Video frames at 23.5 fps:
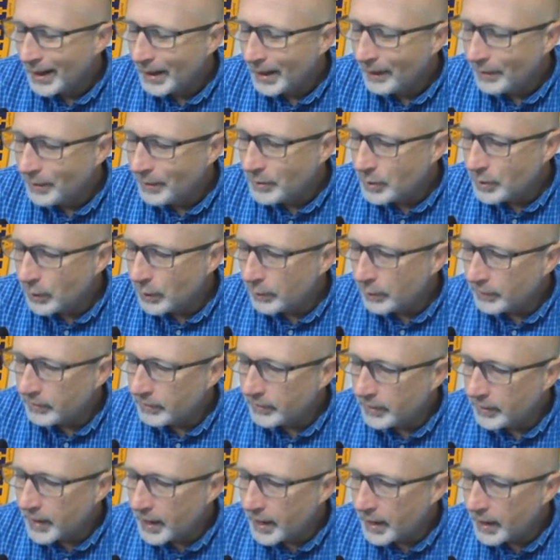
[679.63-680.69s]
If you don't
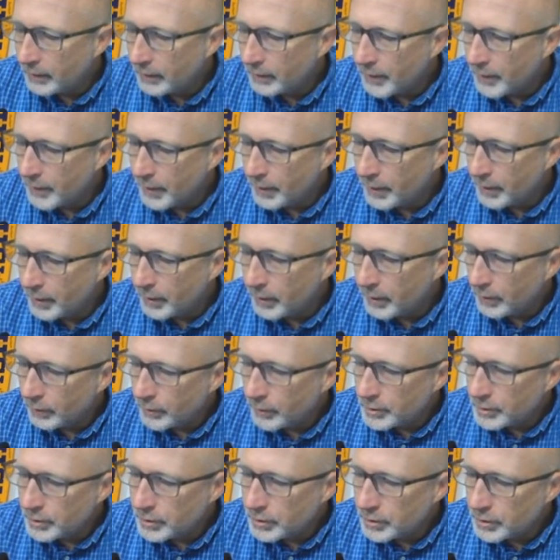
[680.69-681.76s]
see that, remember
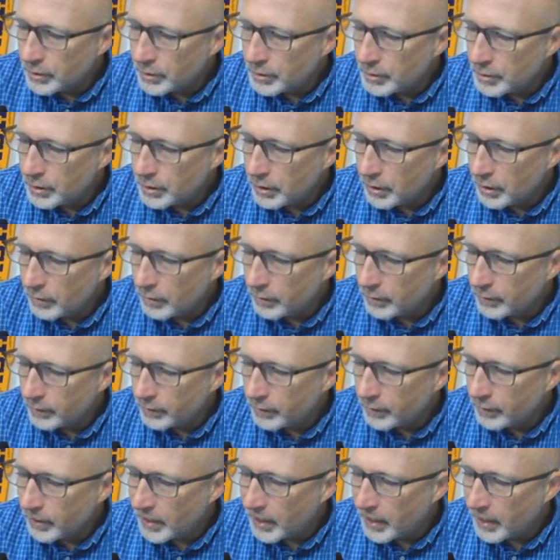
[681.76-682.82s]
what you do is you go
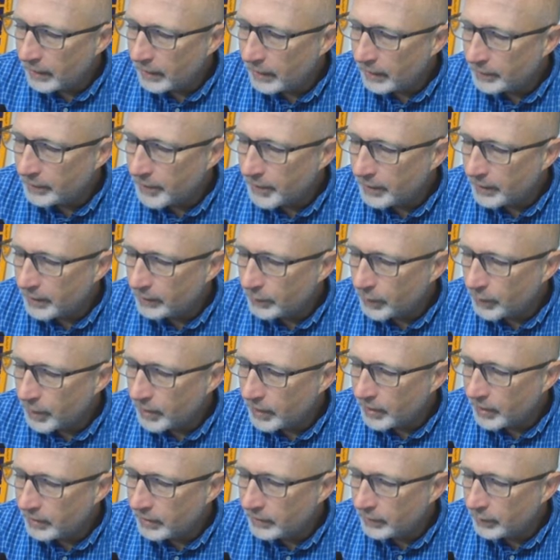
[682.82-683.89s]
3x minus
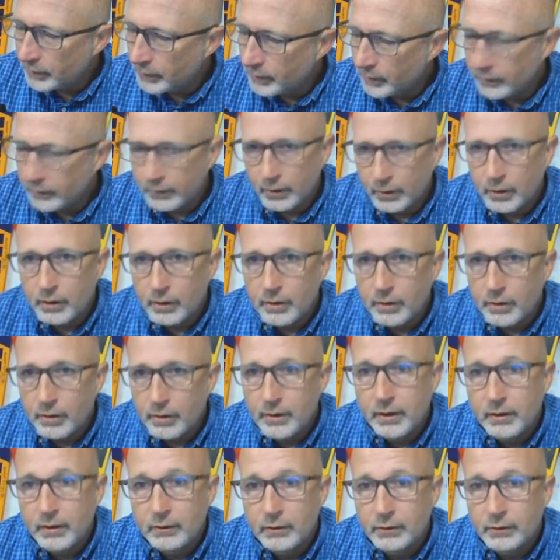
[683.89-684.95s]
1 is equal to 0, and
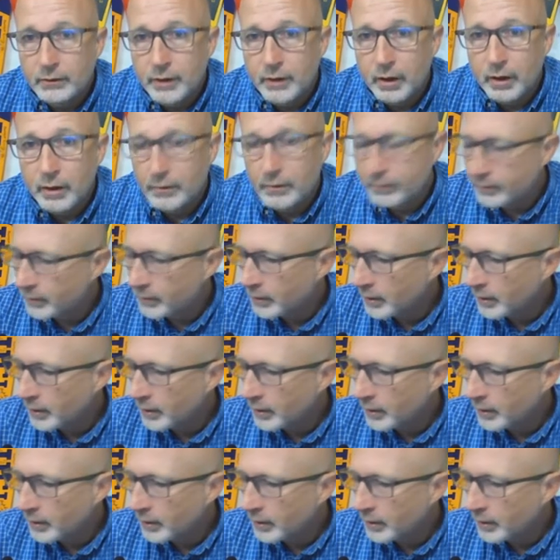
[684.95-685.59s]
then you solve.